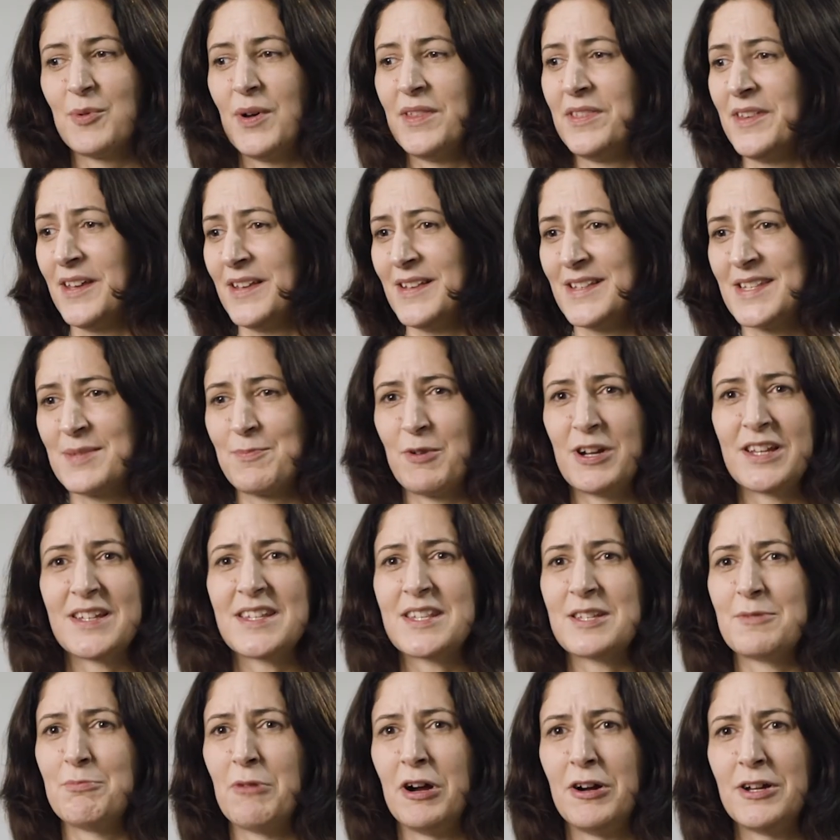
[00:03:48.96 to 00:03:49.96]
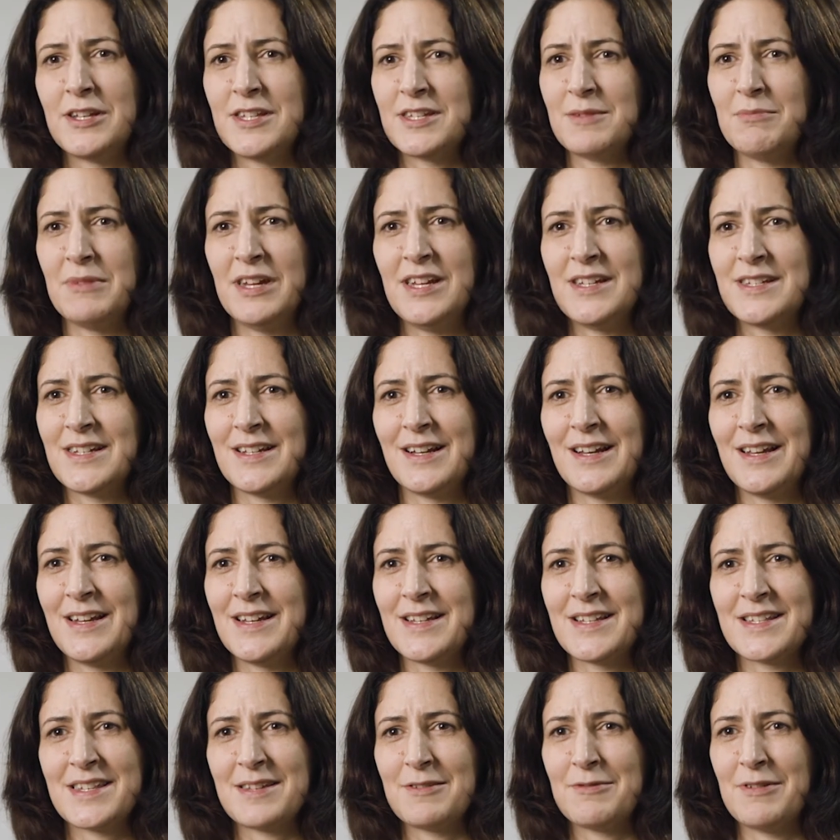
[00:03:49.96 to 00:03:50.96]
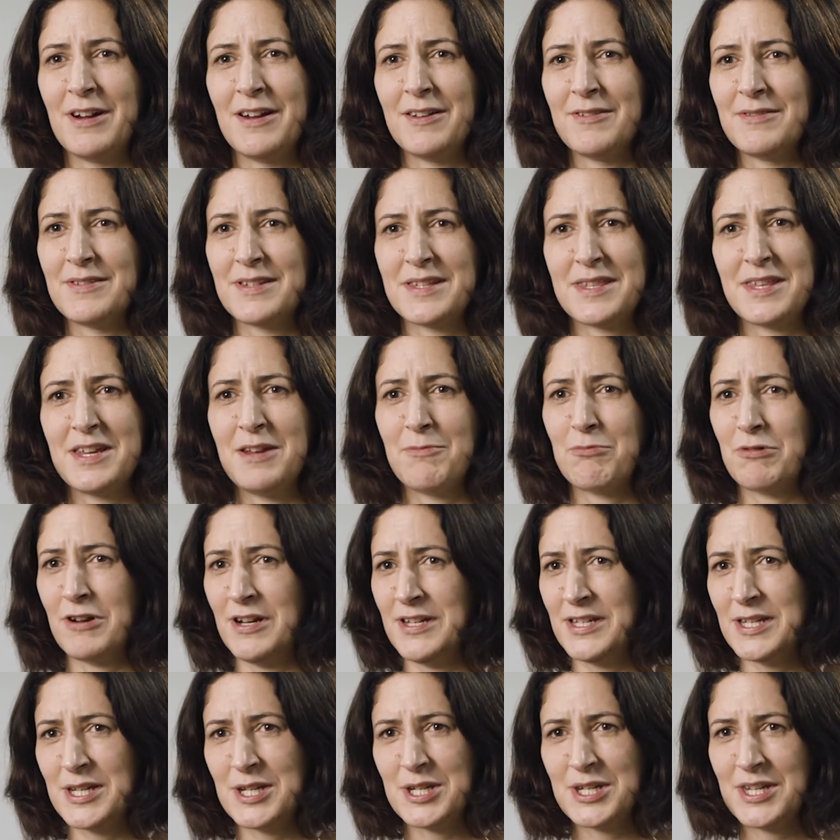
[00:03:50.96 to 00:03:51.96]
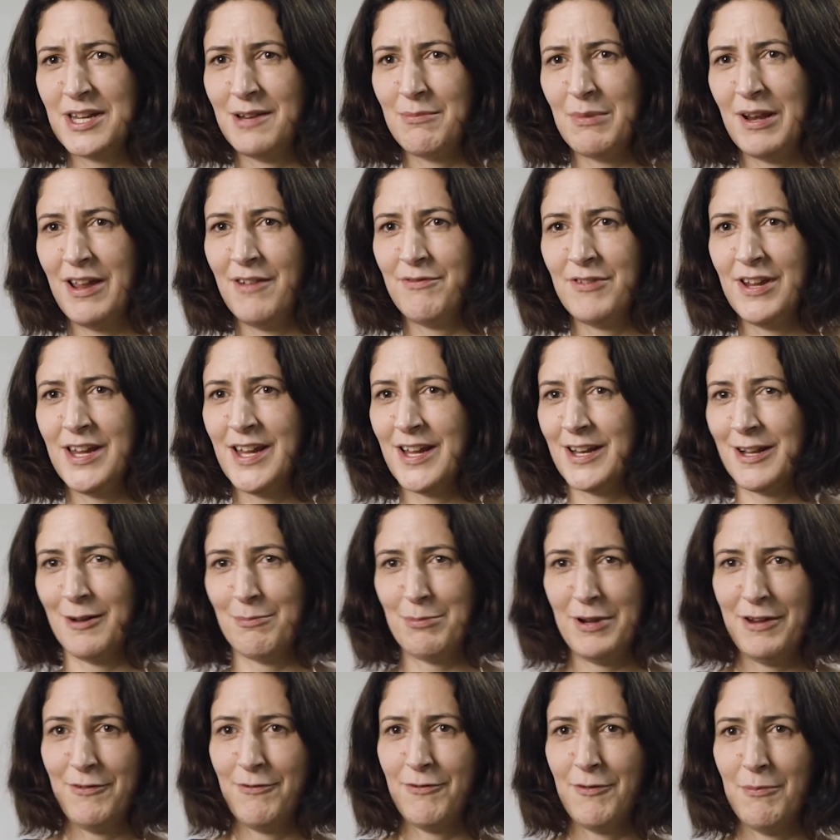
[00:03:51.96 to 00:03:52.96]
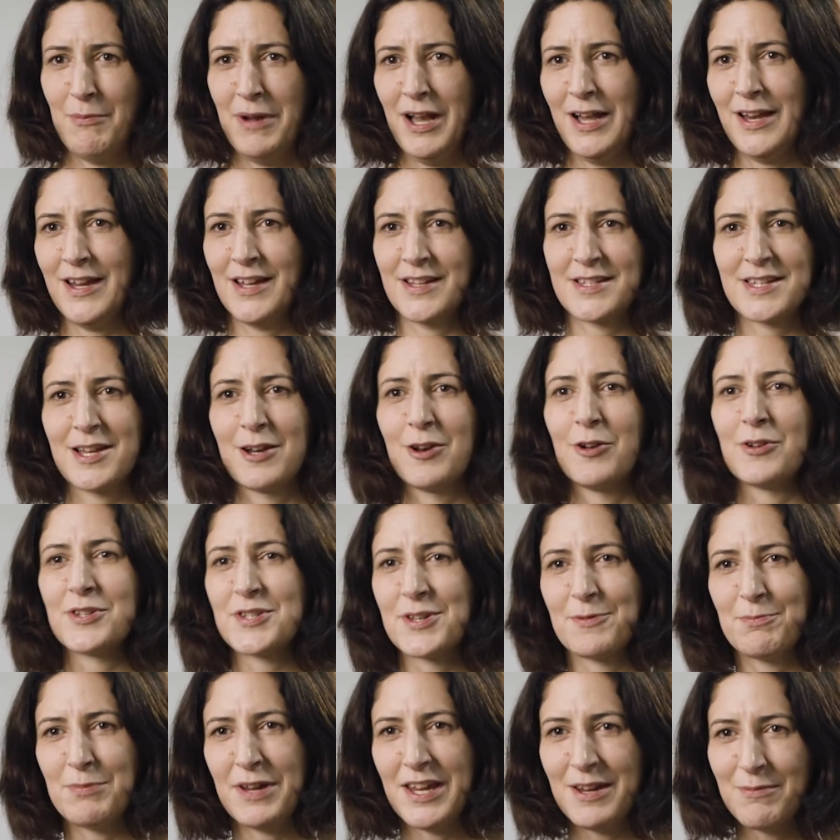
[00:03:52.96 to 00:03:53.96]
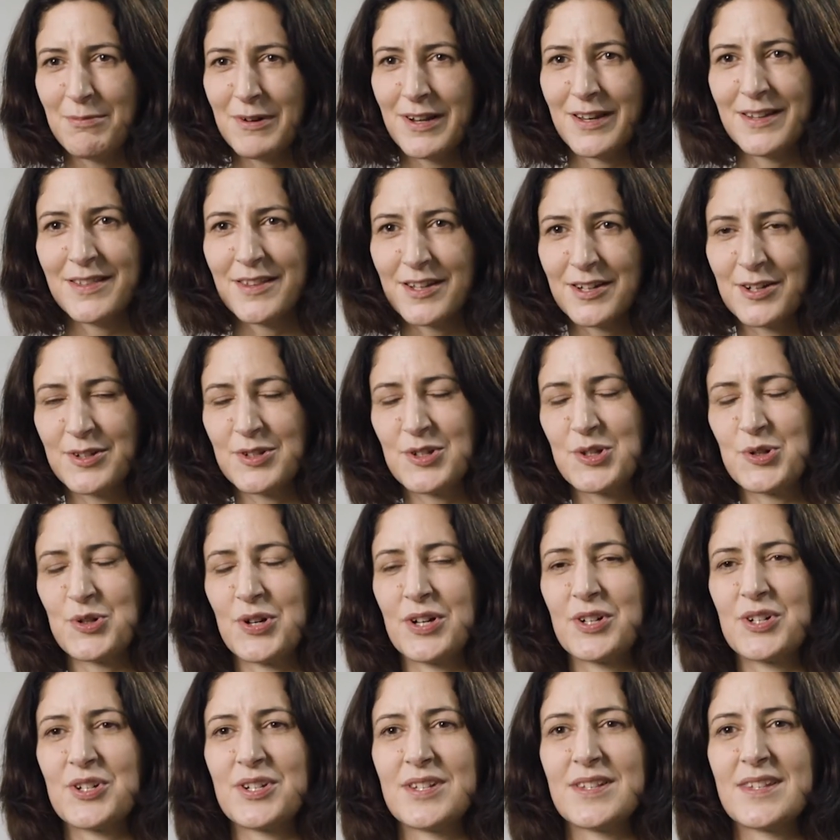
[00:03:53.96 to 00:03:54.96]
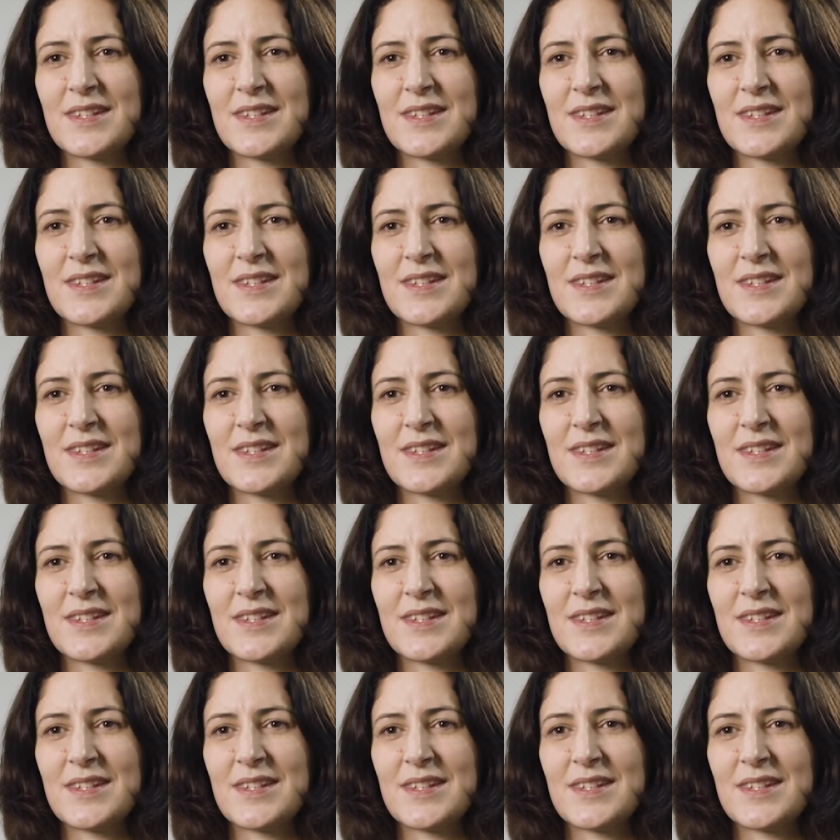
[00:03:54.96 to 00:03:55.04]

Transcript: one that springs to mind immediately is around the apprenticeship levy. It'll be familiar to lots of people in the construction